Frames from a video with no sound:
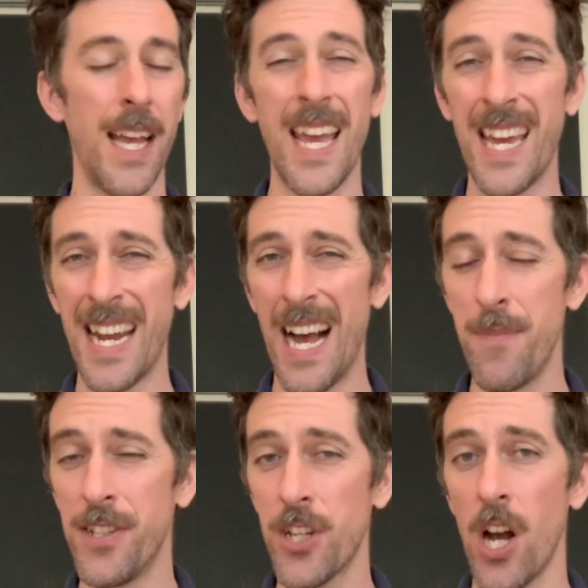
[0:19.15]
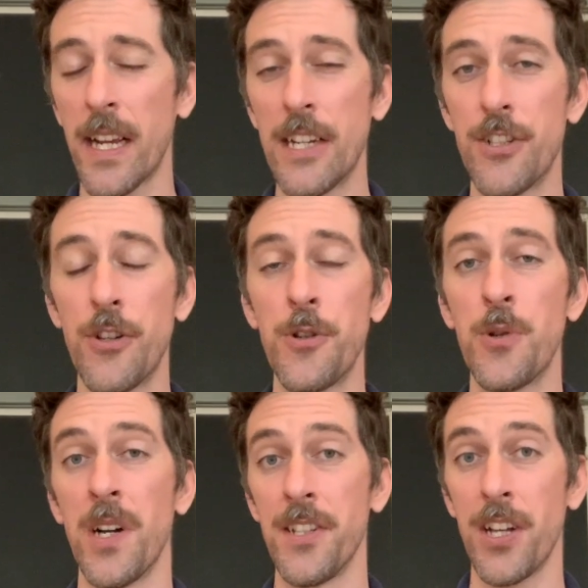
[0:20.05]
And I've been talking
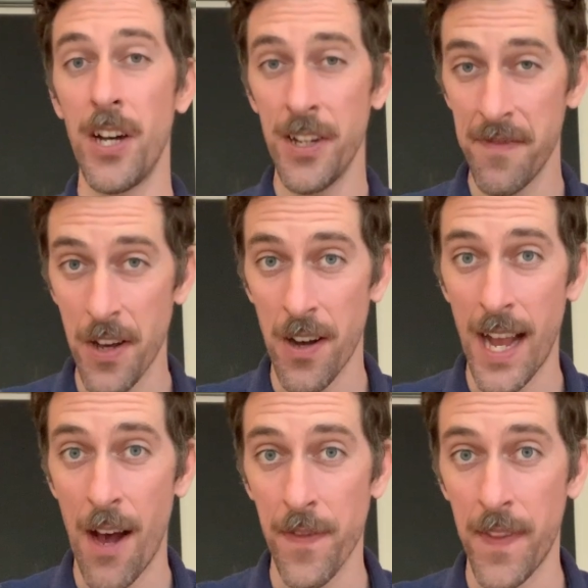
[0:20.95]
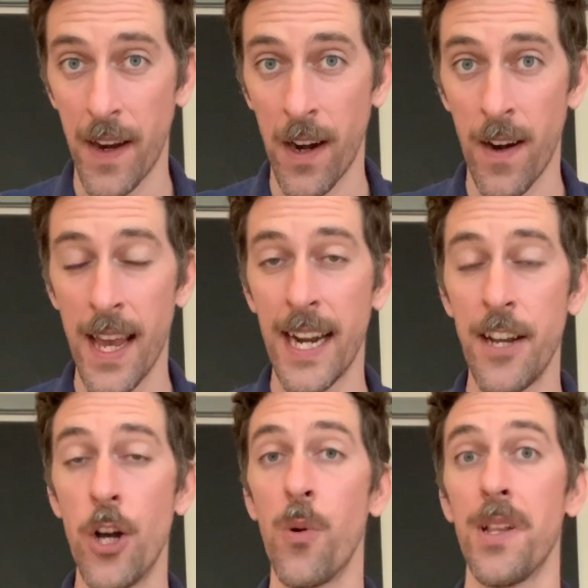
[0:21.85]
to a ton of y'all out there, and I
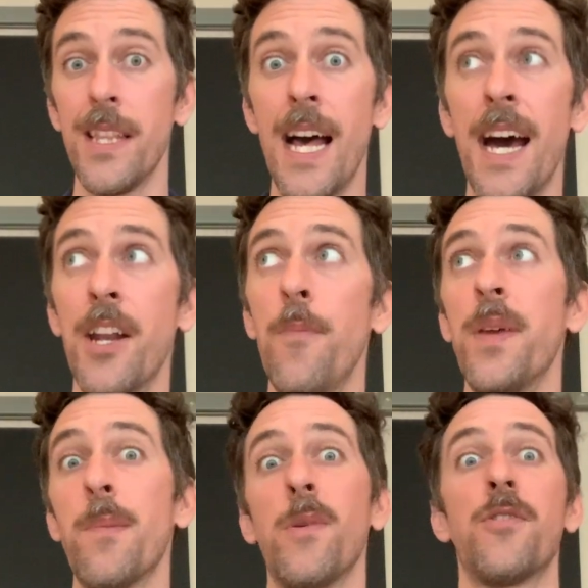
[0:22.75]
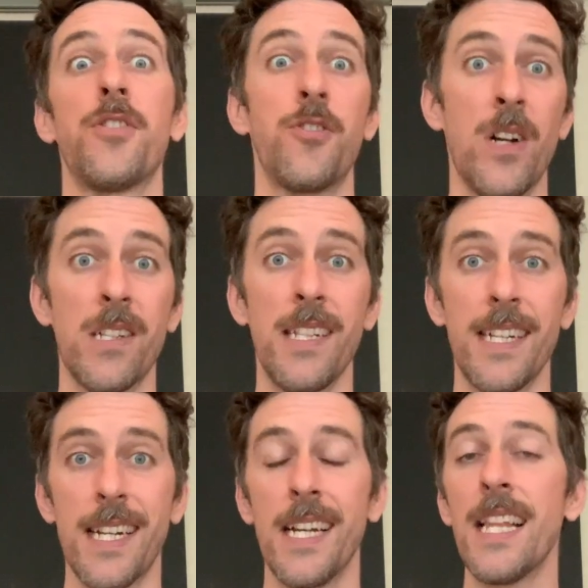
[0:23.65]
know a lot of people are struggling.
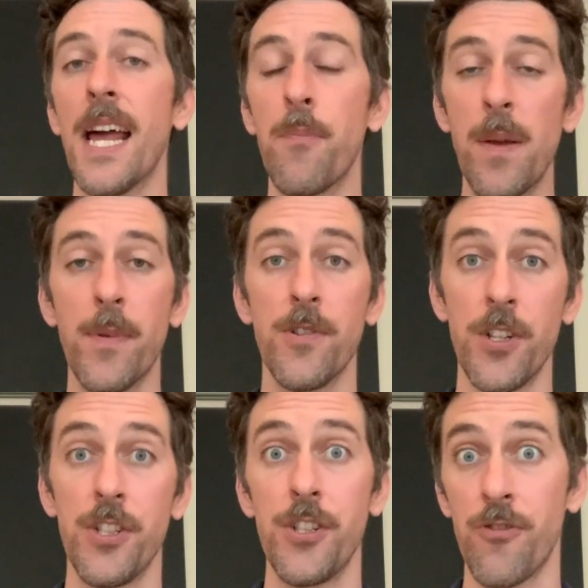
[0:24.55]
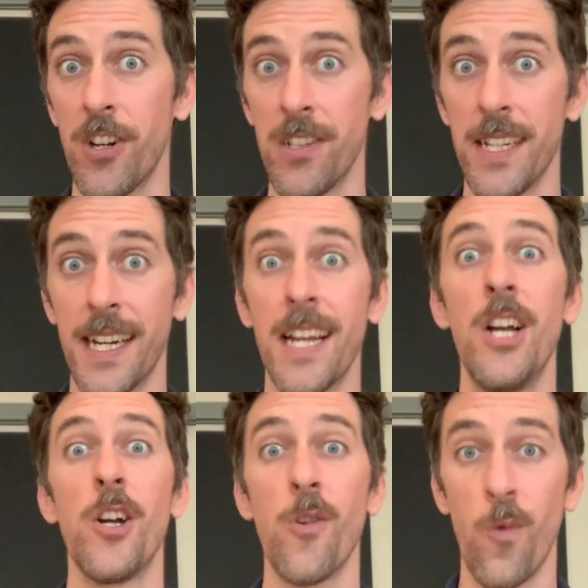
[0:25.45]
Like a lot of people are just struggling
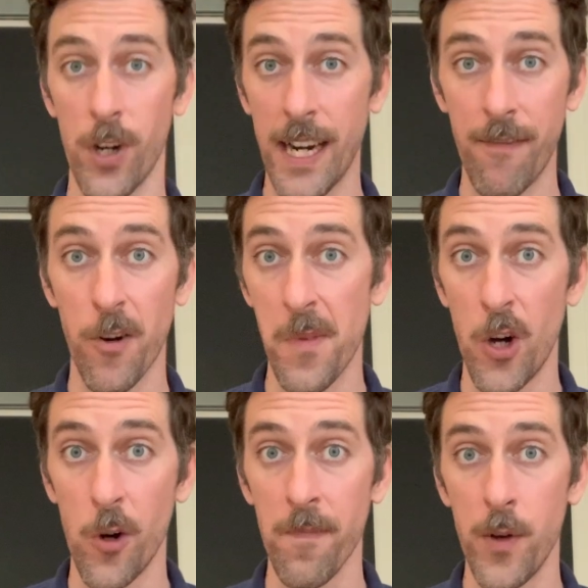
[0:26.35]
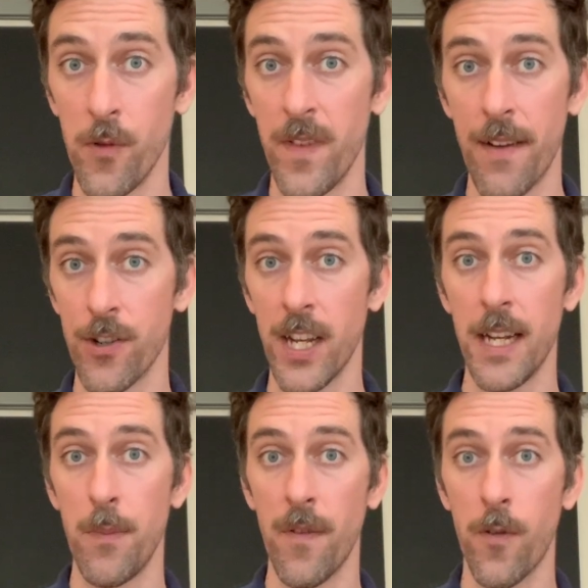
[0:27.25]
working from home who've never done
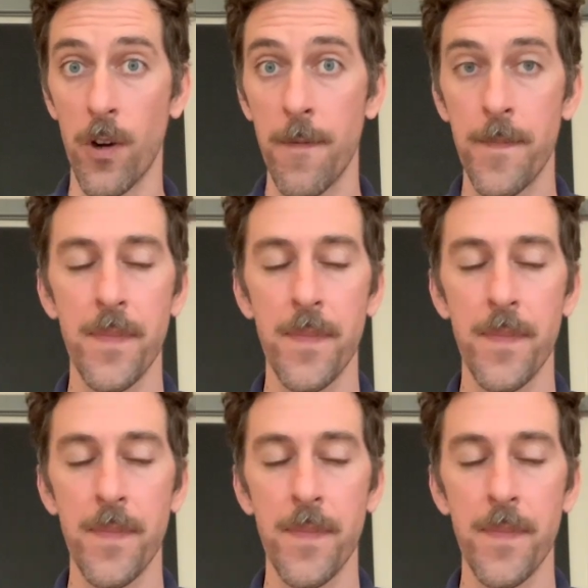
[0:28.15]
it before.